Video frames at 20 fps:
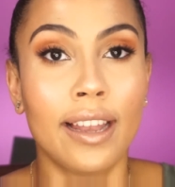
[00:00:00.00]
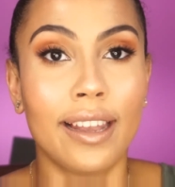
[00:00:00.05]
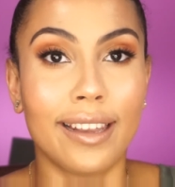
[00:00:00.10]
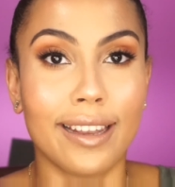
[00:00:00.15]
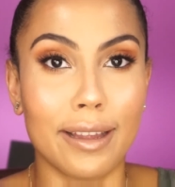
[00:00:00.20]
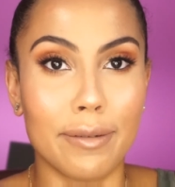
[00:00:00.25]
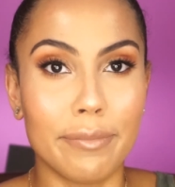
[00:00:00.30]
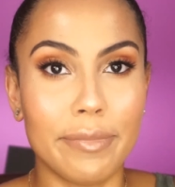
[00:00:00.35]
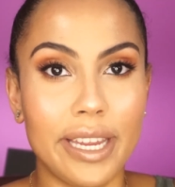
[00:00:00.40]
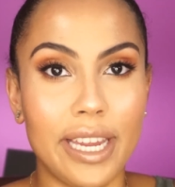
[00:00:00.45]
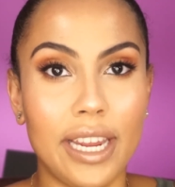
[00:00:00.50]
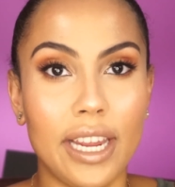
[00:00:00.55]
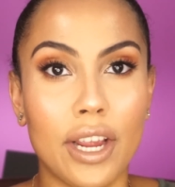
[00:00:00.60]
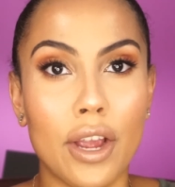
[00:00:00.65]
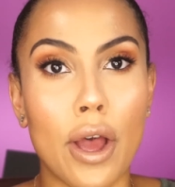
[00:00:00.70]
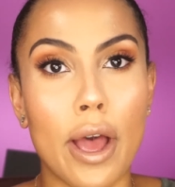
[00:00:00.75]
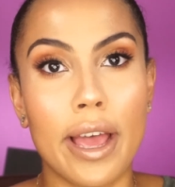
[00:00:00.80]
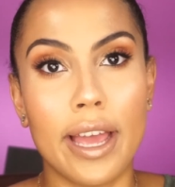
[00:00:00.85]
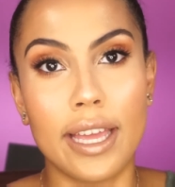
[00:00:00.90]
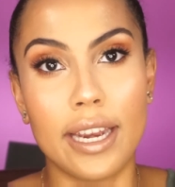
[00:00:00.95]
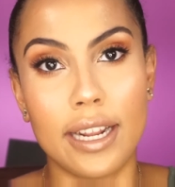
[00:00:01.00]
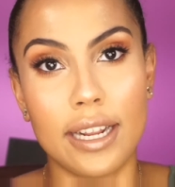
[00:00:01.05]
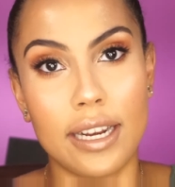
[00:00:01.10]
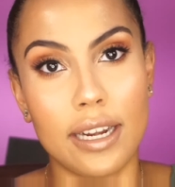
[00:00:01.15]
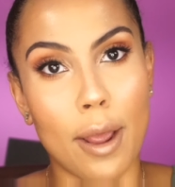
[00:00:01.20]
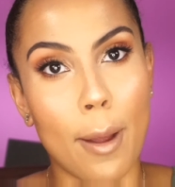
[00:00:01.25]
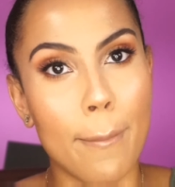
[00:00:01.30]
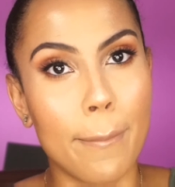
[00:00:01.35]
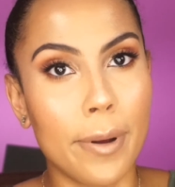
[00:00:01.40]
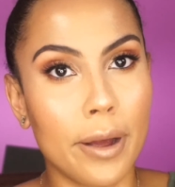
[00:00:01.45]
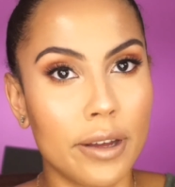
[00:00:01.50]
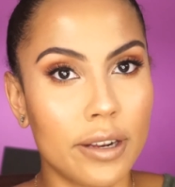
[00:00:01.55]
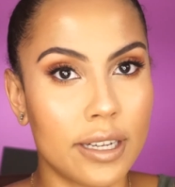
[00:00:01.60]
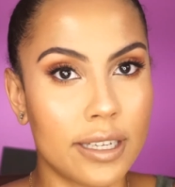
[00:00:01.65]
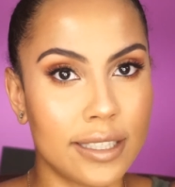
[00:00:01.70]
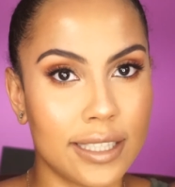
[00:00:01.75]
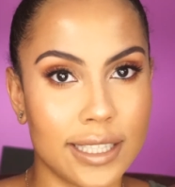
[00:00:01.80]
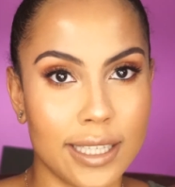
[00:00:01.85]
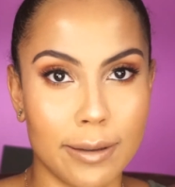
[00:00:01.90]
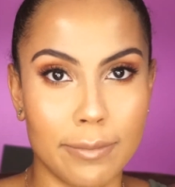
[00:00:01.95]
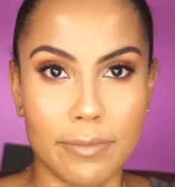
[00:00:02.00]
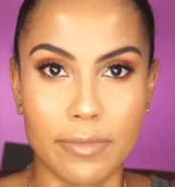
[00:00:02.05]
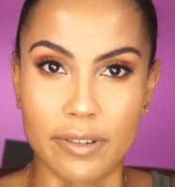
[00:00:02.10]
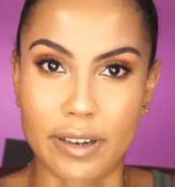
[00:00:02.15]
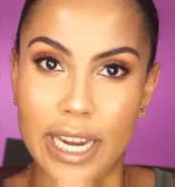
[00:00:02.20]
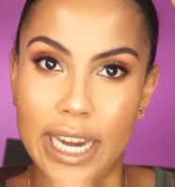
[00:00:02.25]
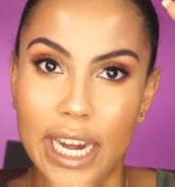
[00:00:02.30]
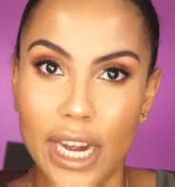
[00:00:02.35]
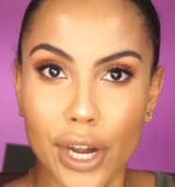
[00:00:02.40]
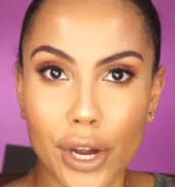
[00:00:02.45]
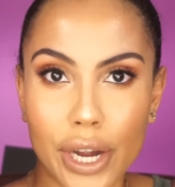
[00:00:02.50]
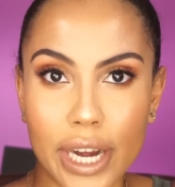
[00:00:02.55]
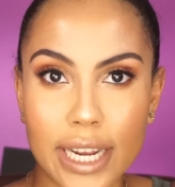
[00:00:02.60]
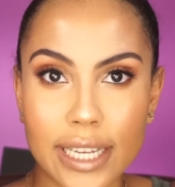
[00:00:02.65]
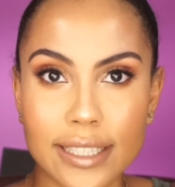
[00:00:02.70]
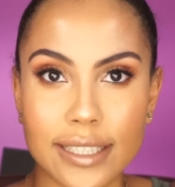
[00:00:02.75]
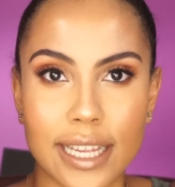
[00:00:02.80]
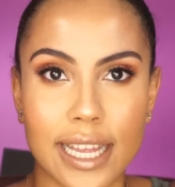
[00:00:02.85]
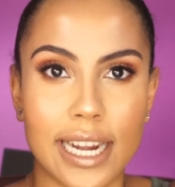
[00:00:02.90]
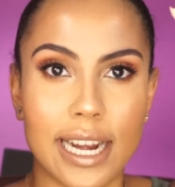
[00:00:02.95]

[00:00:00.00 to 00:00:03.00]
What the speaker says: Let me go ahead and put on some earrings,